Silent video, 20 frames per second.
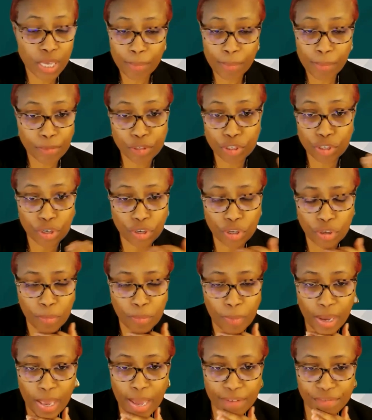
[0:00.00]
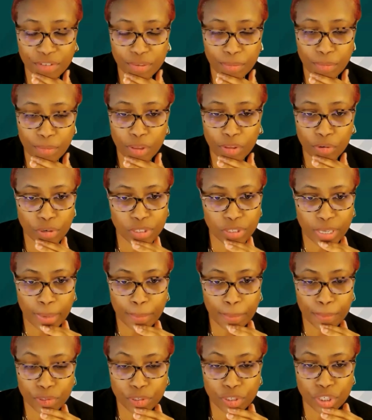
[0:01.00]
Kim, I'm sure you might have some other
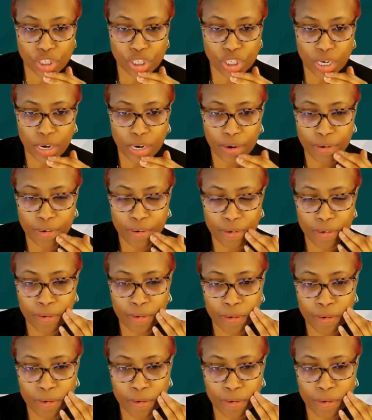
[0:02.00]
examples to share.